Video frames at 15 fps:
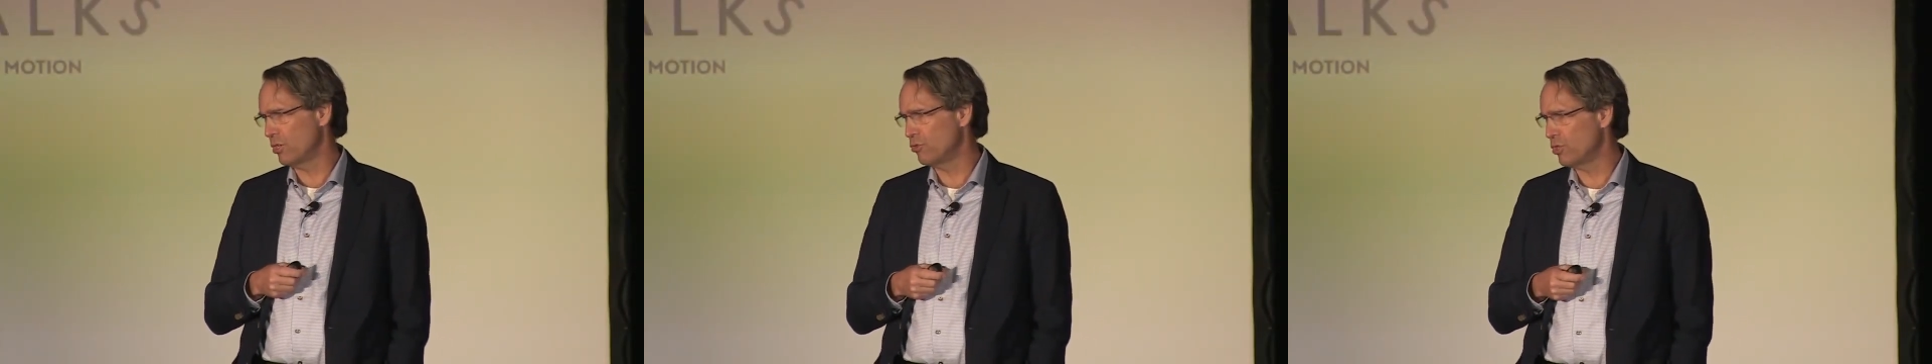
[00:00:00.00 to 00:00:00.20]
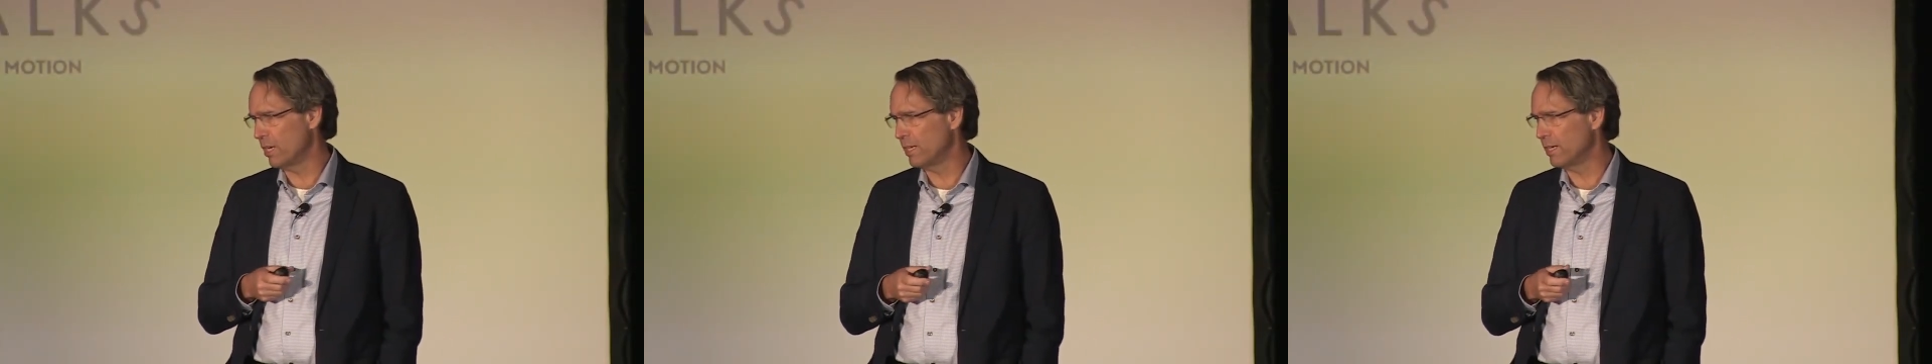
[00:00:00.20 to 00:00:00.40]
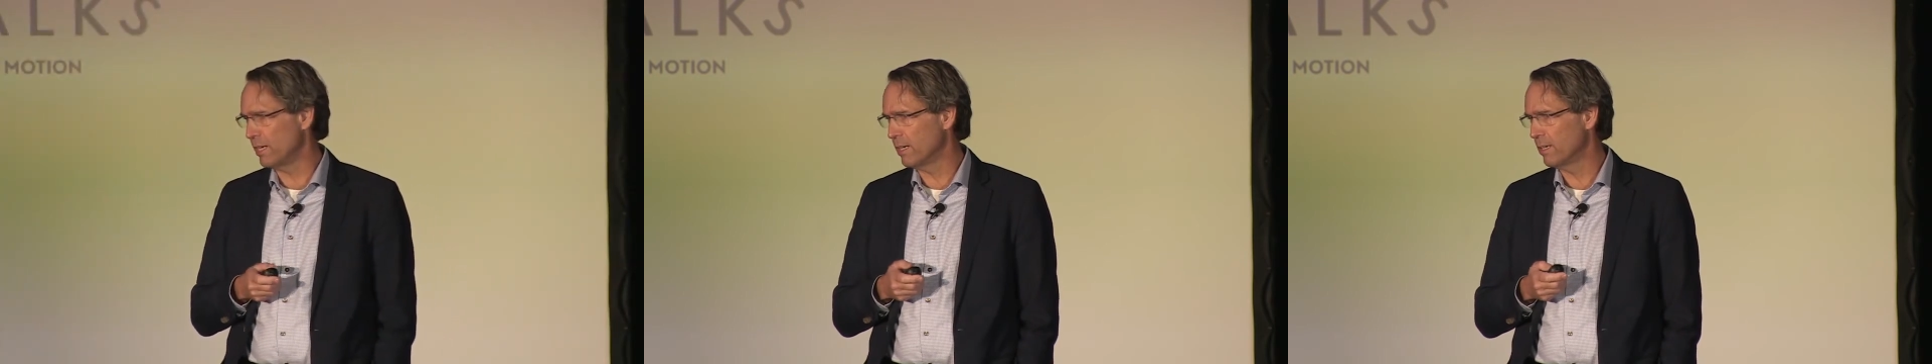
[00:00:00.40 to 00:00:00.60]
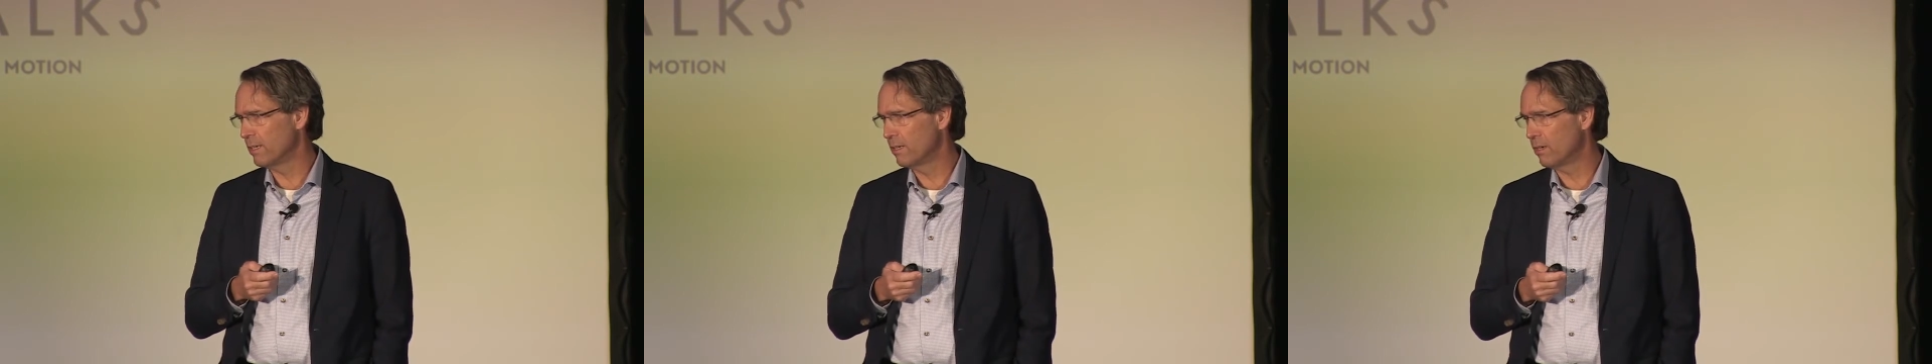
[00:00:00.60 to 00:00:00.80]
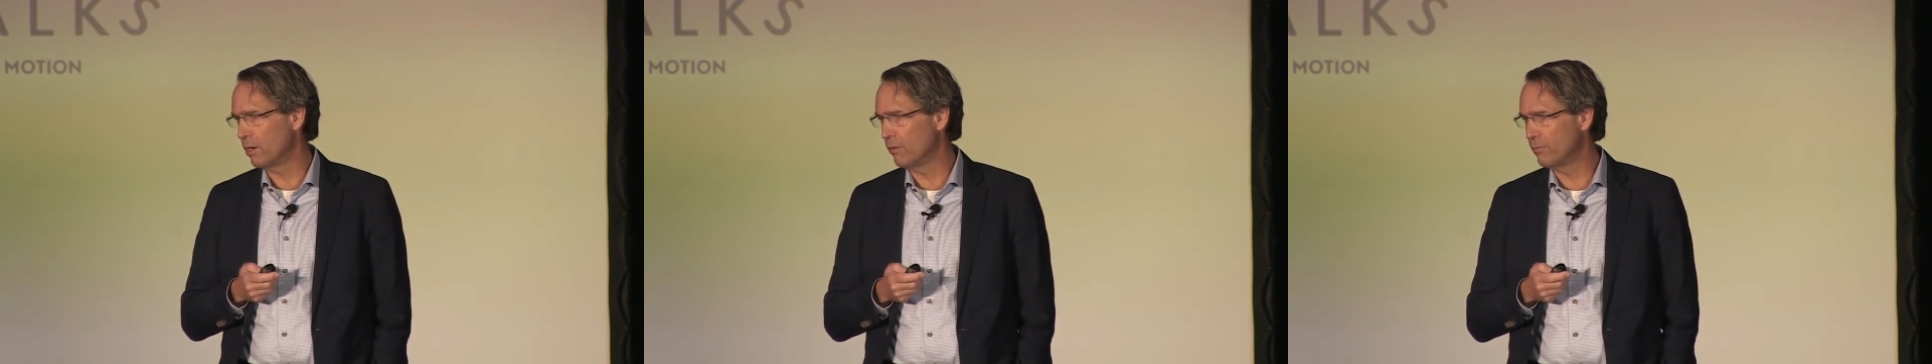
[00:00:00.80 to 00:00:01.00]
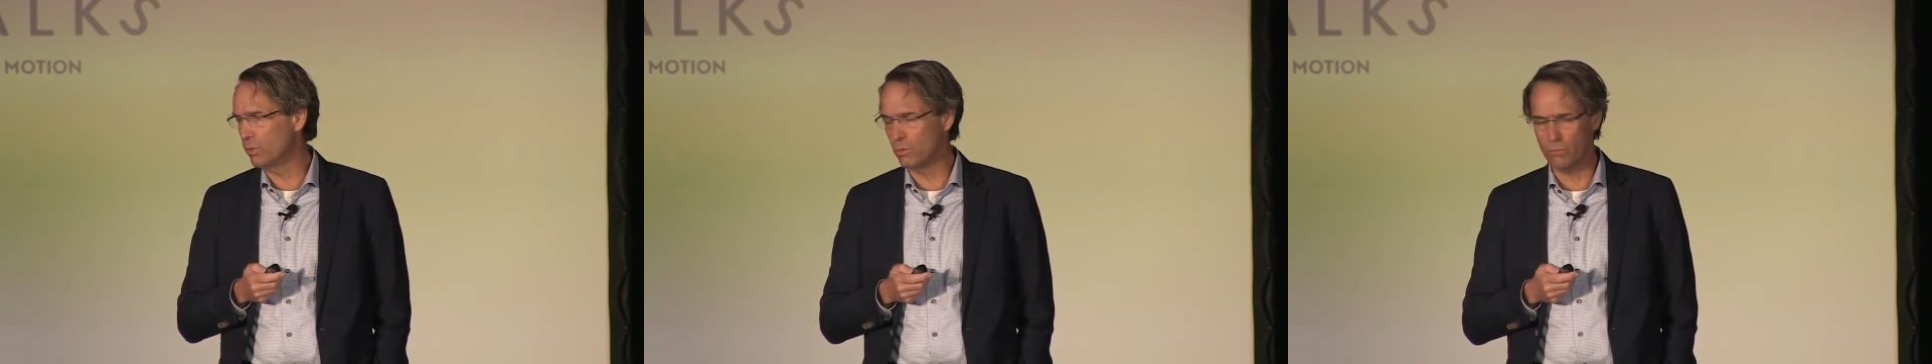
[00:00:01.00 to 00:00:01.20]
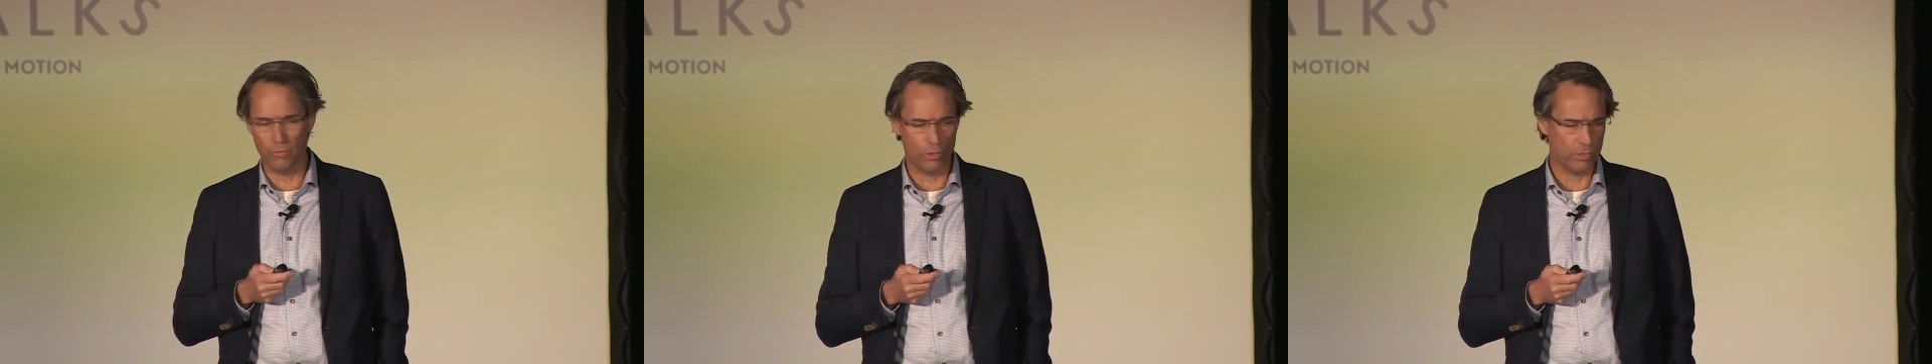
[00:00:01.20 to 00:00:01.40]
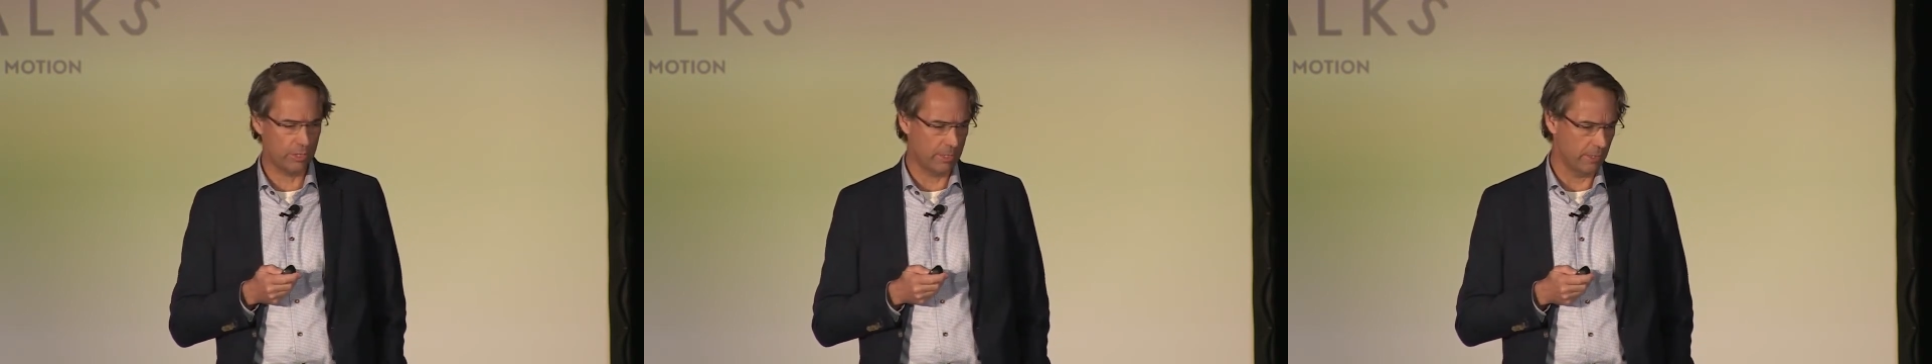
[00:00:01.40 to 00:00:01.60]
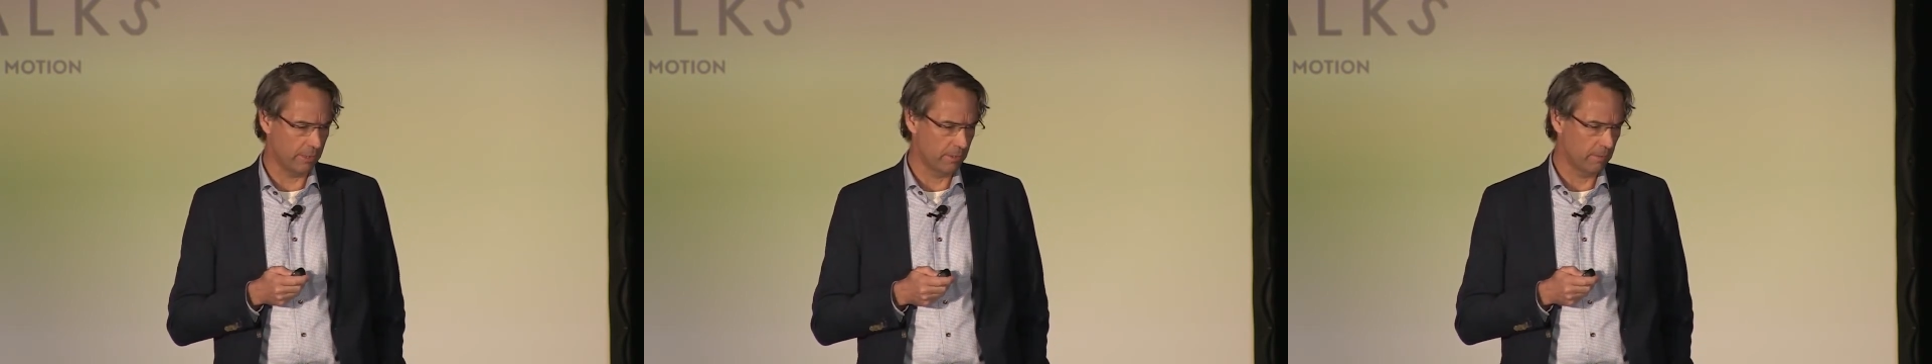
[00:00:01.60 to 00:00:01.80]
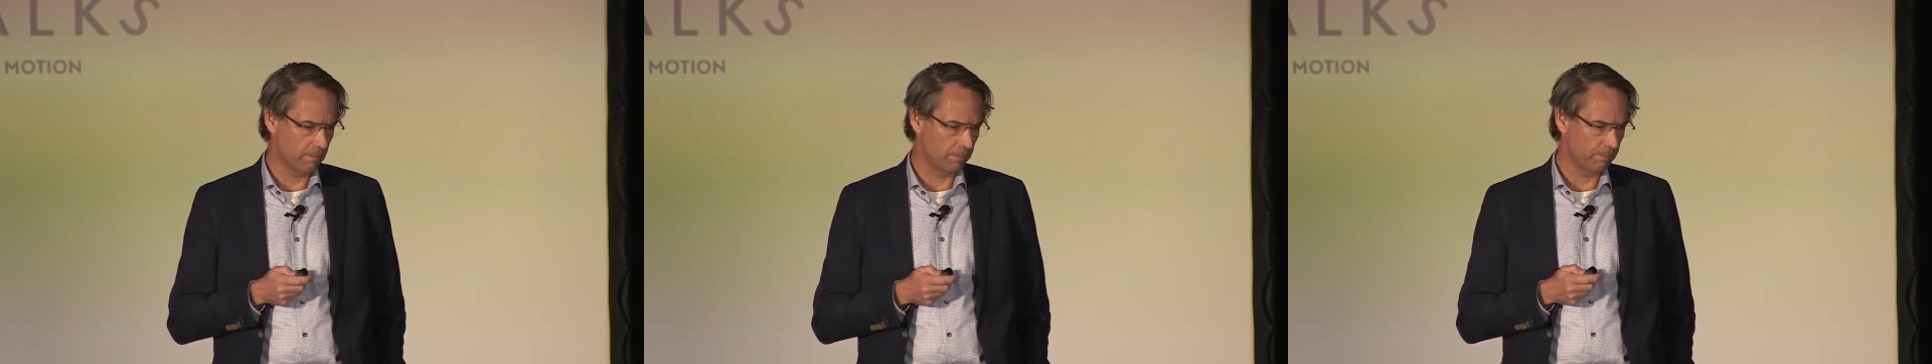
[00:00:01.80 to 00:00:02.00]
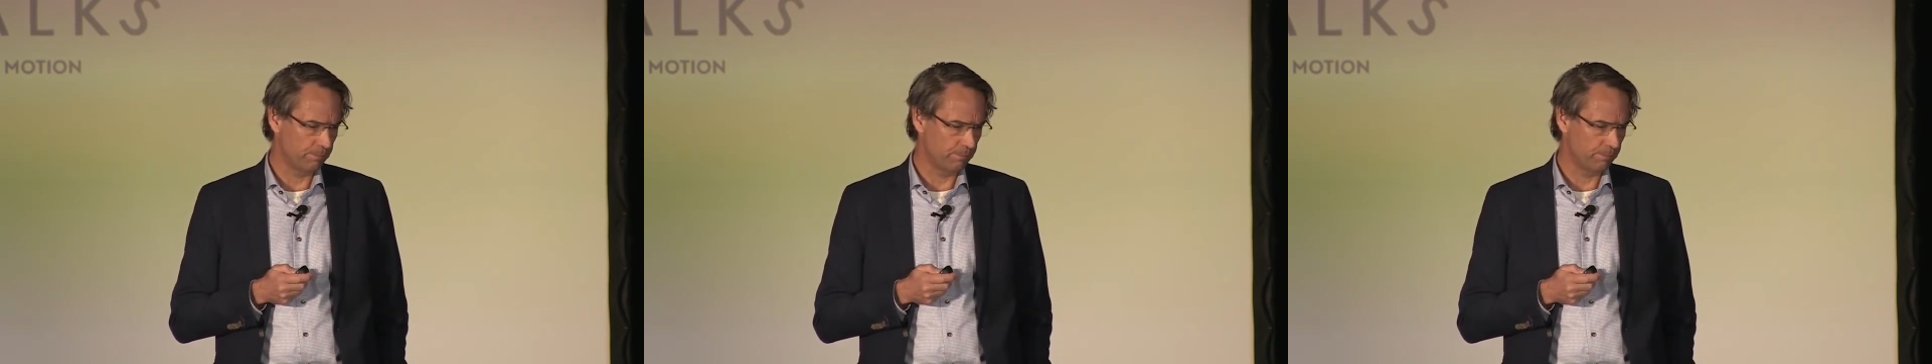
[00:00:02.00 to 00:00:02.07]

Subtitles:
agenda of universities.